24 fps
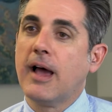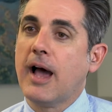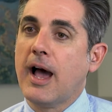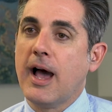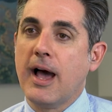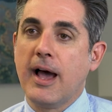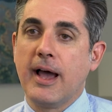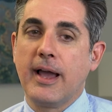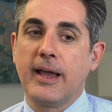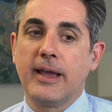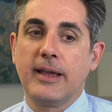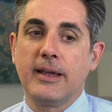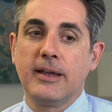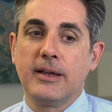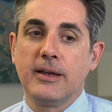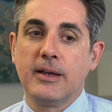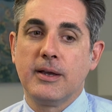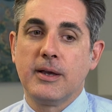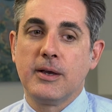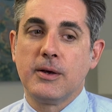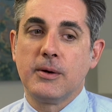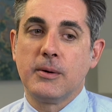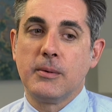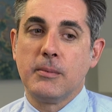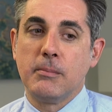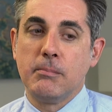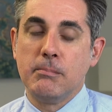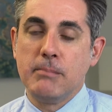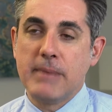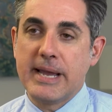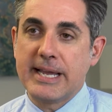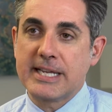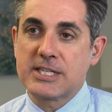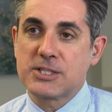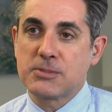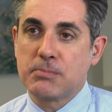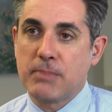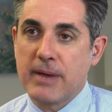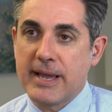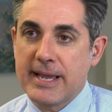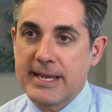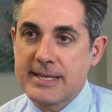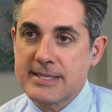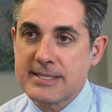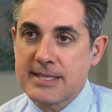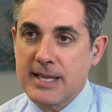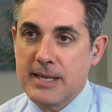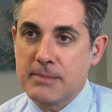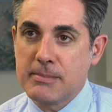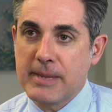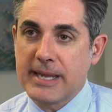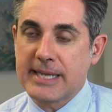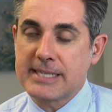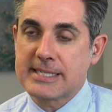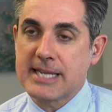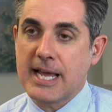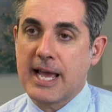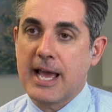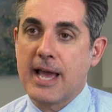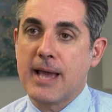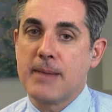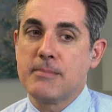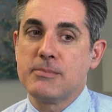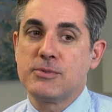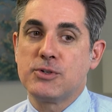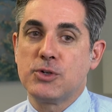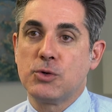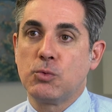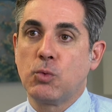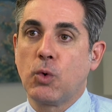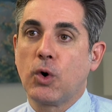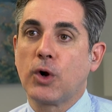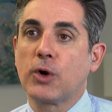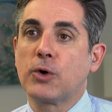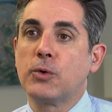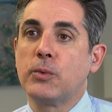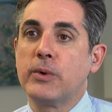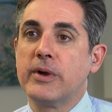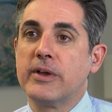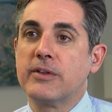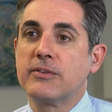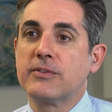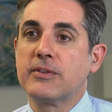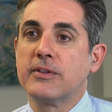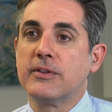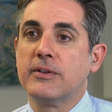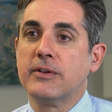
I make space and make time to work with